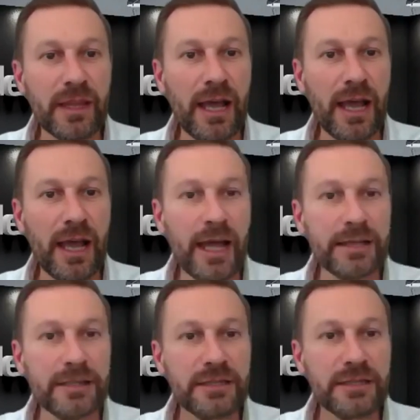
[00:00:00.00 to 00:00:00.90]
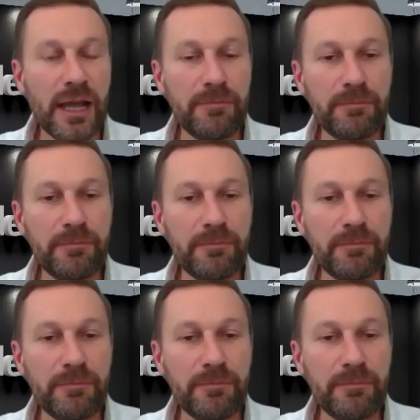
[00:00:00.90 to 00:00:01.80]
And um,
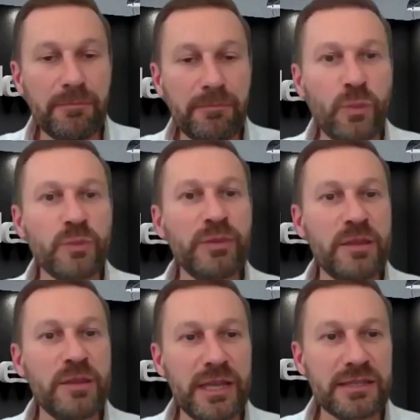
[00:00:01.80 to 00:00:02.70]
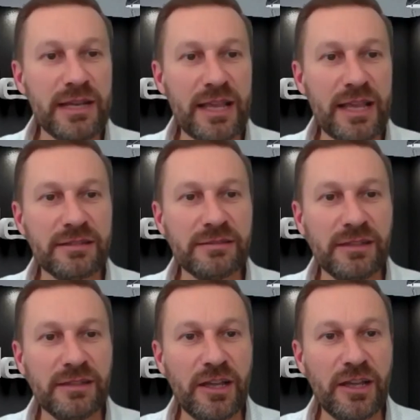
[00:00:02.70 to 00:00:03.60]
what would what would be the biggest
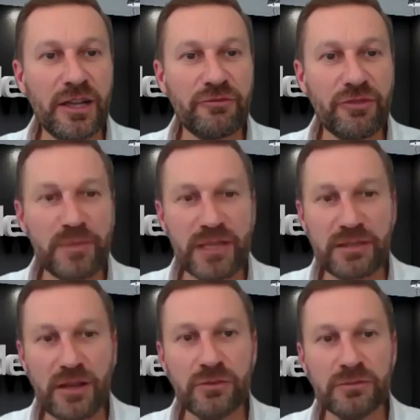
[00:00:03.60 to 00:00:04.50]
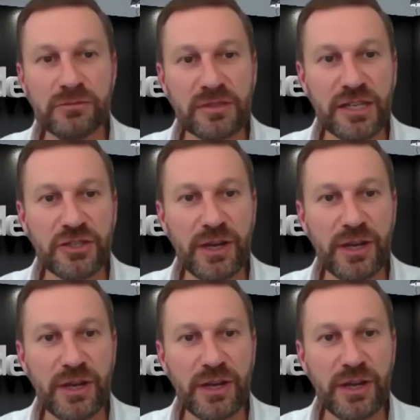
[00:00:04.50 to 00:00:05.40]
lesson learned from this whole
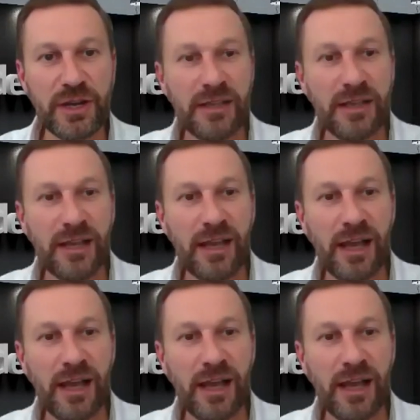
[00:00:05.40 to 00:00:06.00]
situation